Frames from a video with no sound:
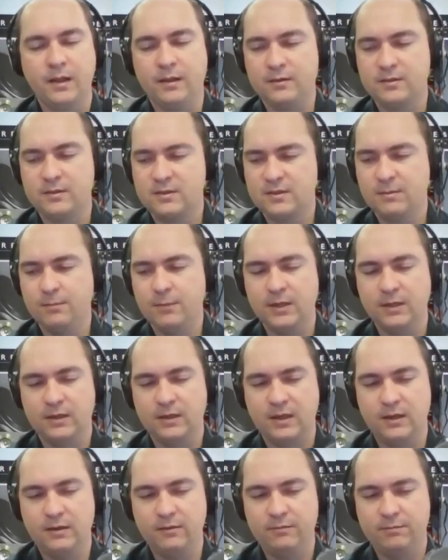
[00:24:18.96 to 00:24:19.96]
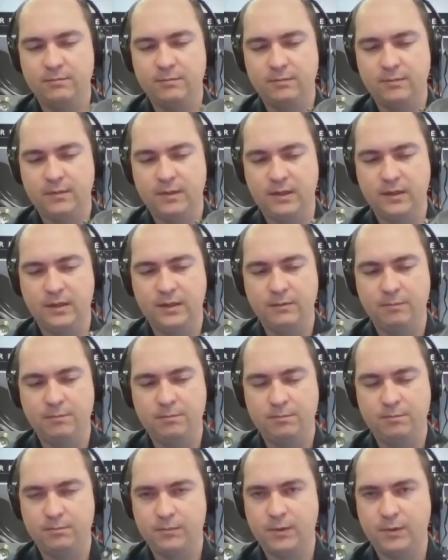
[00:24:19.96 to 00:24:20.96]
similar kind of
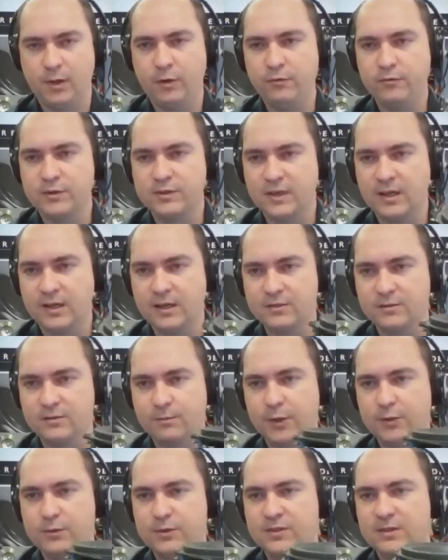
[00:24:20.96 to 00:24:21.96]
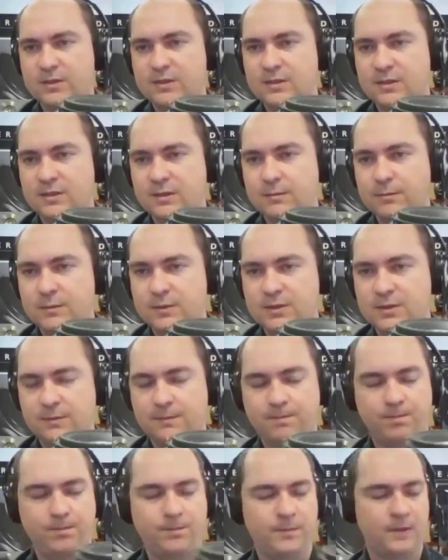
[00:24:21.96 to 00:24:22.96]
oversized motor systems
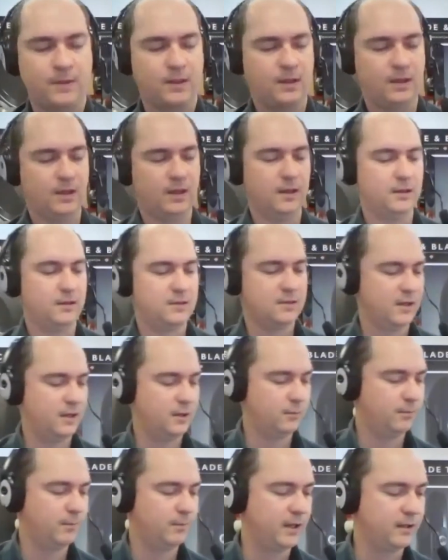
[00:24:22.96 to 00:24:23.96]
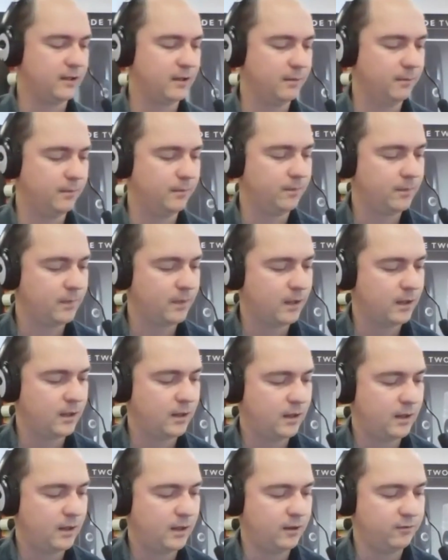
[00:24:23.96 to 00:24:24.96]
to help make them
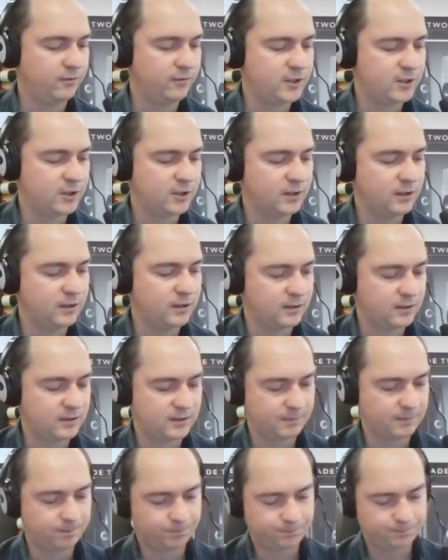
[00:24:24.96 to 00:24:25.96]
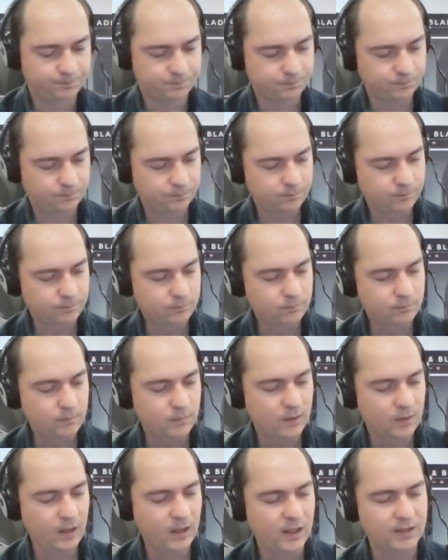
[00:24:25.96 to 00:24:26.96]
efficient.
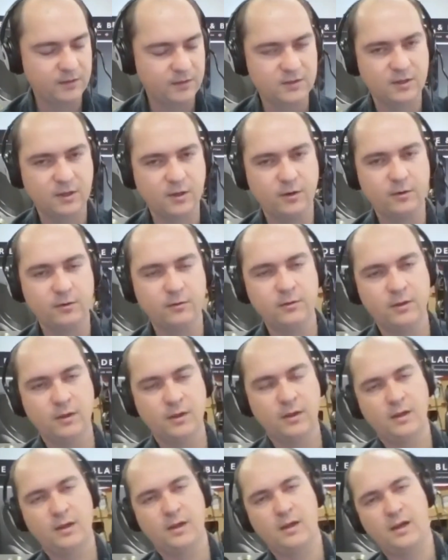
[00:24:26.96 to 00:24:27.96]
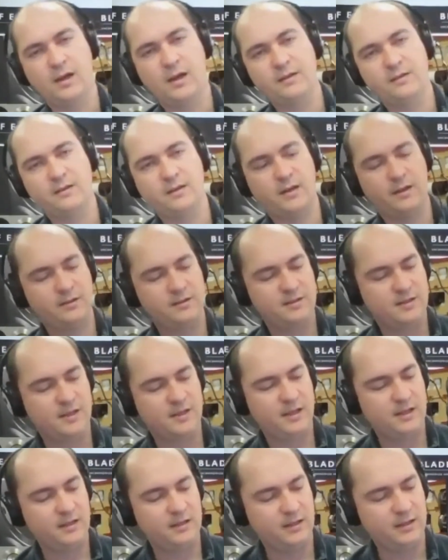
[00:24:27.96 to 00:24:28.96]
And so I'd
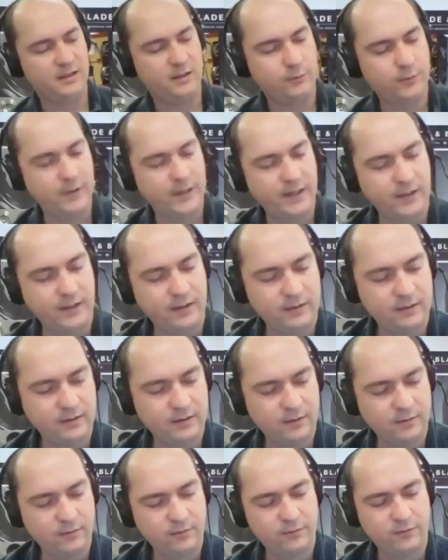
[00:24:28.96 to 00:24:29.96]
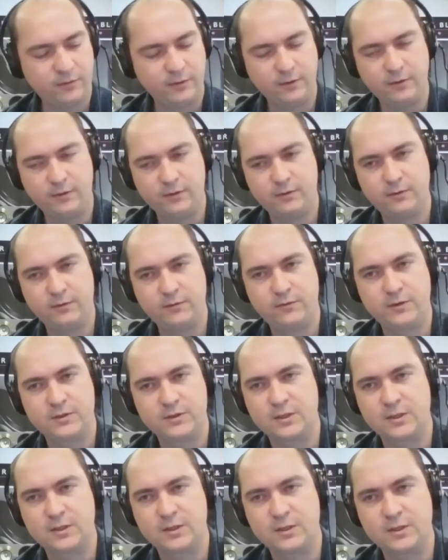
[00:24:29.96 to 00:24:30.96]
say, in a way, for
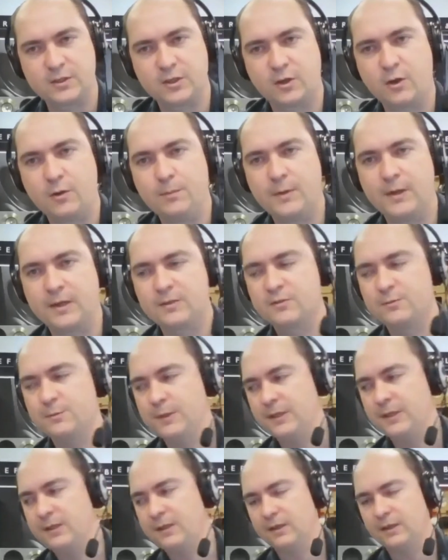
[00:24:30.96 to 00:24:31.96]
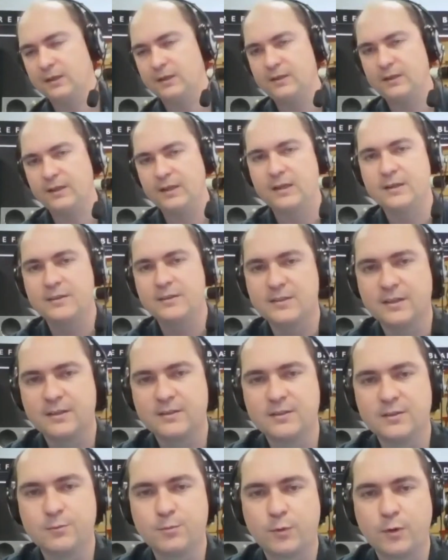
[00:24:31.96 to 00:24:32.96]
such a compact speaker, the
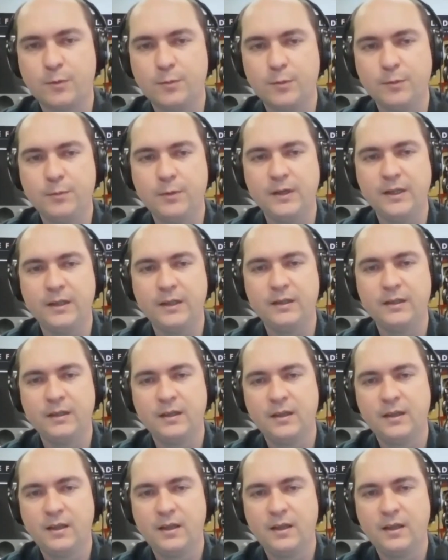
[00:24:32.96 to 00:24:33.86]
LSX is probably